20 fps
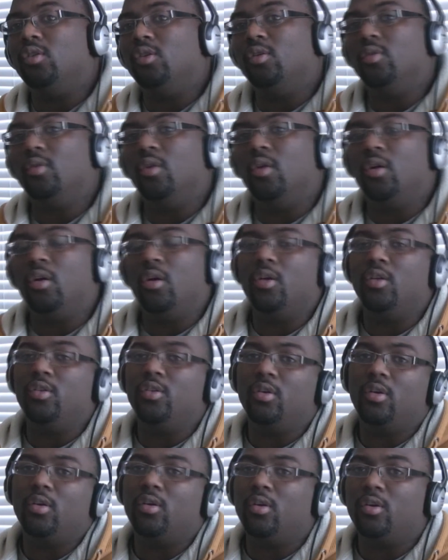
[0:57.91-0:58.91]
your
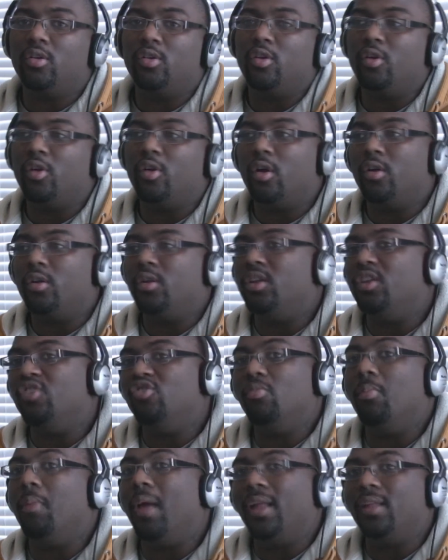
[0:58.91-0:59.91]
on
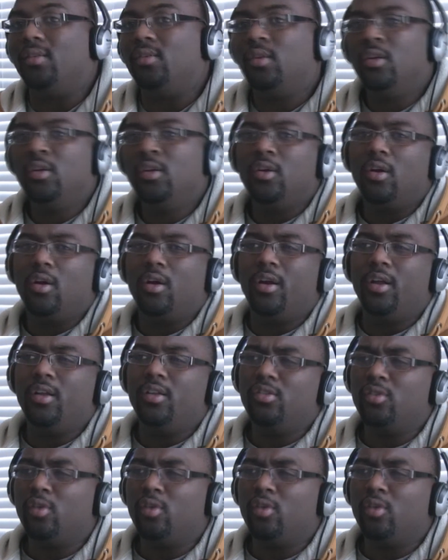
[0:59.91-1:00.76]
each bet. All right.